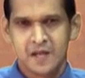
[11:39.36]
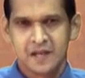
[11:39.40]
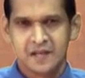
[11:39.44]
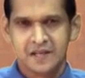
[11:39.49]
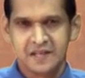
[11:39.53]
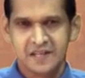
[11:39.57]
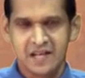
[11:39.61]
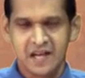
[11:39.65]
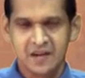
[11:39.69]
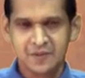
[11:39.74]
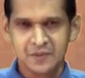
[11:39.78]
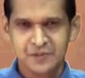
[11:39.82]

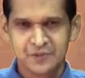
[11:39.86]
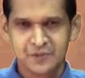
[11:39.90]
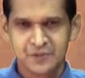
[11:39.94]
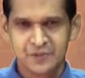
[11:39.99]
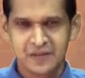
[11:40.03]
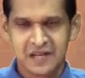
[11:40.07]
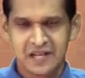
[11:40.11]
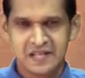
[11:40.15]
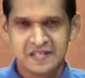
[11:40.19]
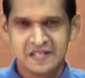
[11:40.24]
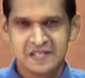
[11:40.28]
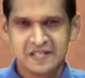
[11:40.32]
Now you
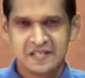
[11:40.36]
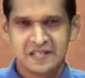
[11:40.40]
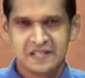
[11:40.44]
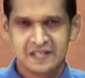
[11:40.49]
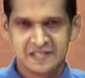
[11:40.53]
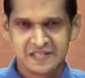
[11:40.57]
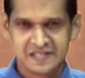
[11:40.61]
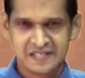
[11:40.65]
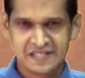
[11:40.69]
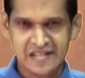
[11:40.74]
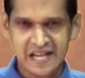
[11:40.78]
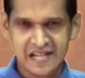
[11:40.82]
can
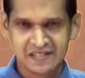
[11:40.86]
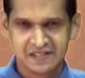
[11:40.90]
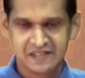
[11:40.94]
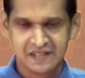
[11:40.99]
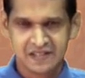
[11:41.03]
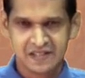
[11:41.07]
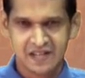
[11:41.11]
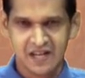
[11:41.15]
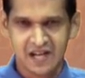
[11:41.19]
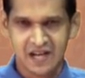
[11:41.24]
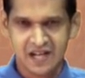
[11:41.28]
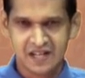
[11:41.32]
check
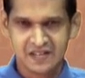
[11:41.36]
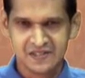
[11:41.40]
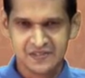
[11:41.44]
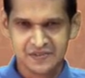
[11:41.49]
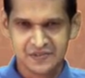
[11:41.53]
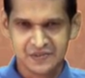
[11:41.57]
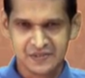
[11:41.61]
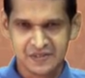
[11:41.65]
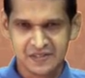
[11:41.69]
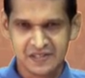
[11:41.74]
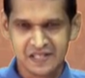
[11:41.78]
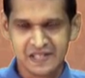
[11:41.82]
the
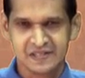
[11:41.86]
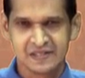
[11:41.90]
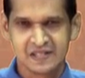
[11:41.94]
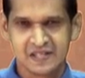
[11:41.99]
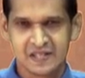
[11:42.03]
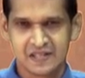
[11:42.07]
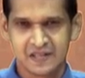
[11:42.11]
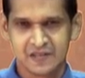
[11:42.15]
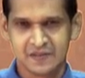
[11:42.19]
answers.